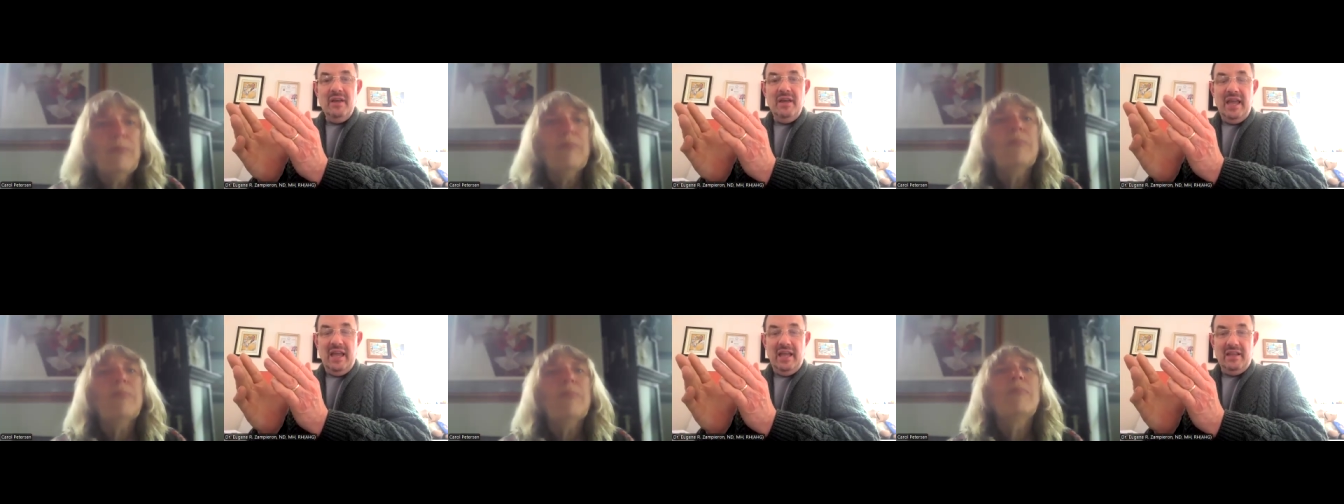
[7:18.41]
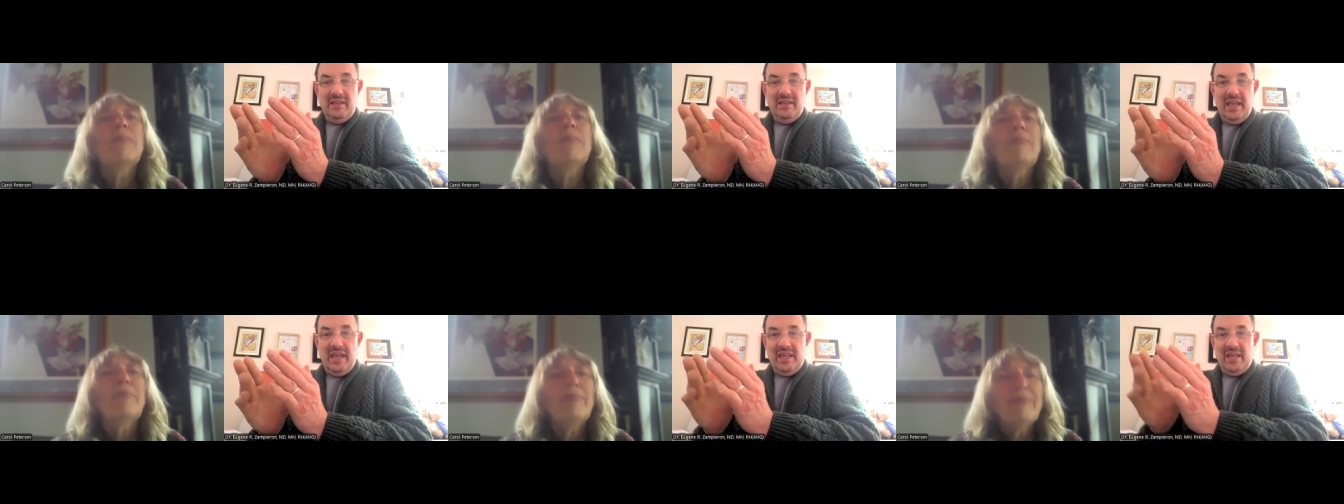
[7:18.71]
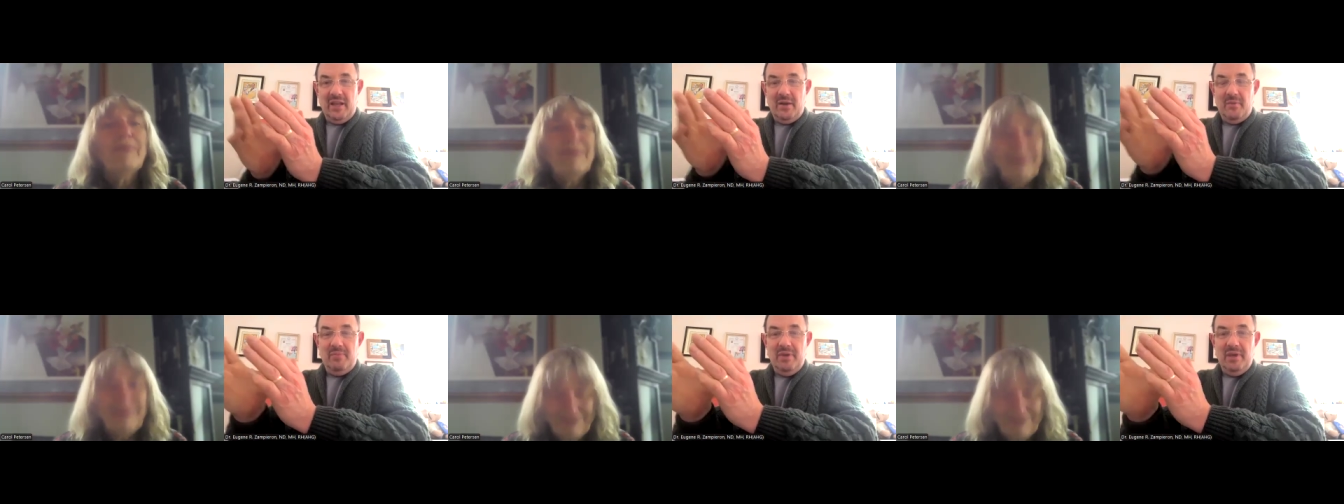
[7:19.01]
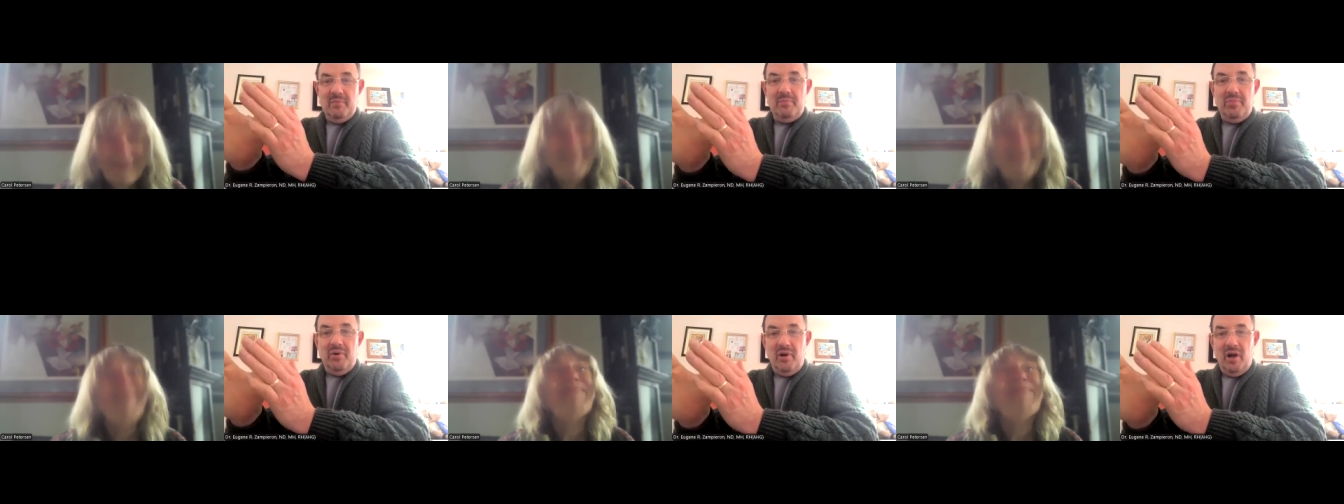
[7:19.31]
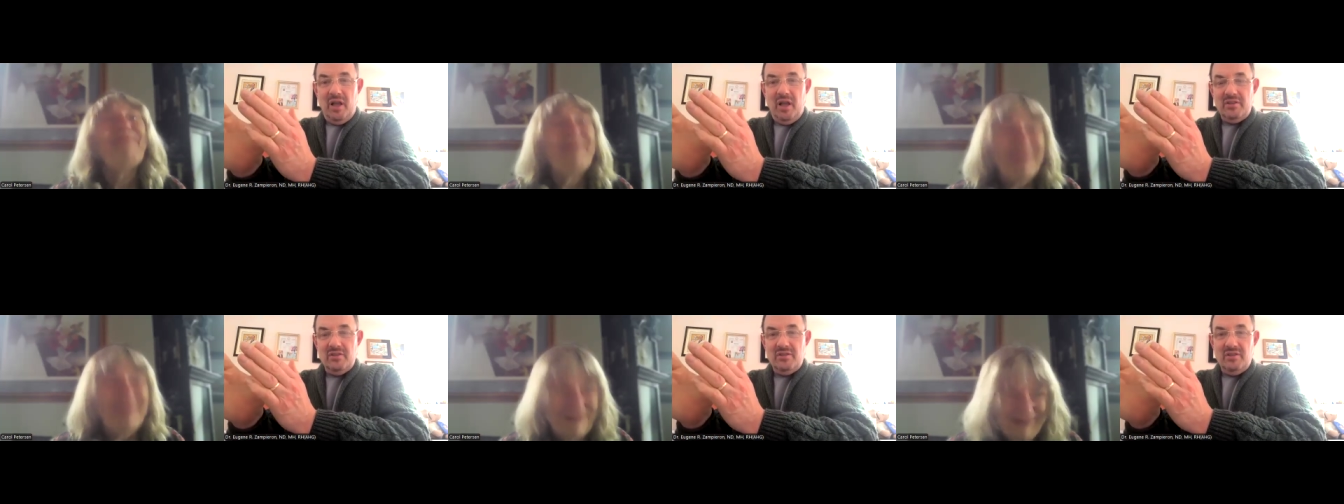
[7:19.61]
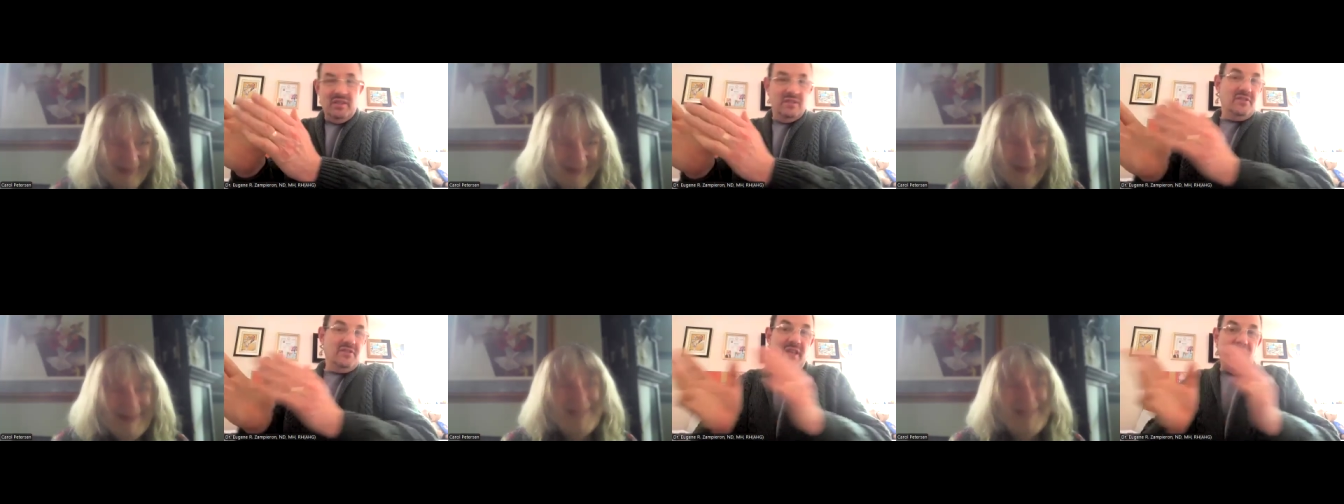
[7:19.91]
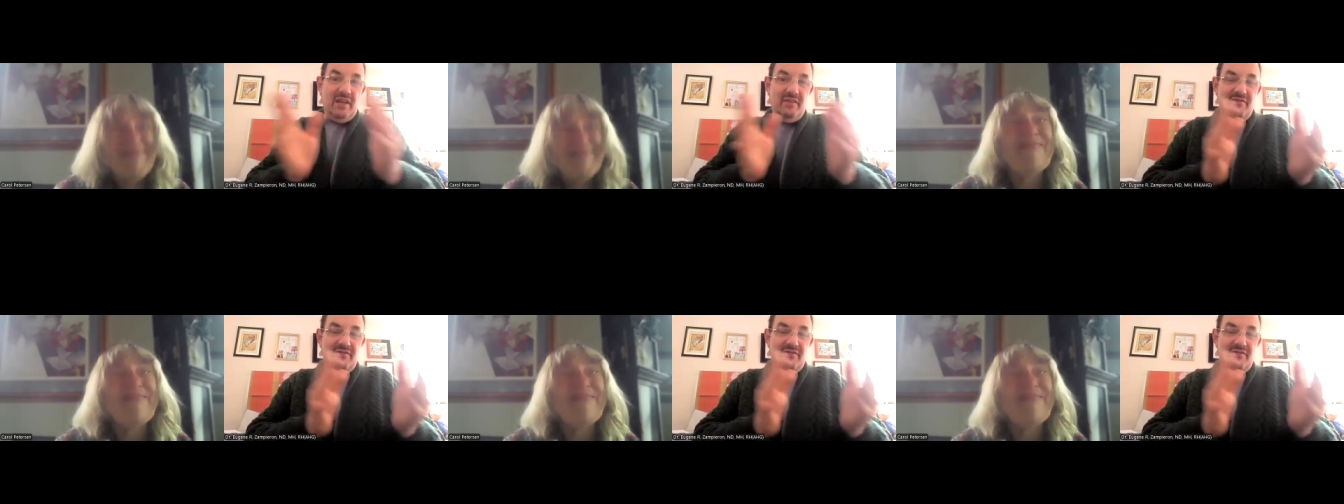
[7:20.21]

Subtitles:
and getting a B plus instead of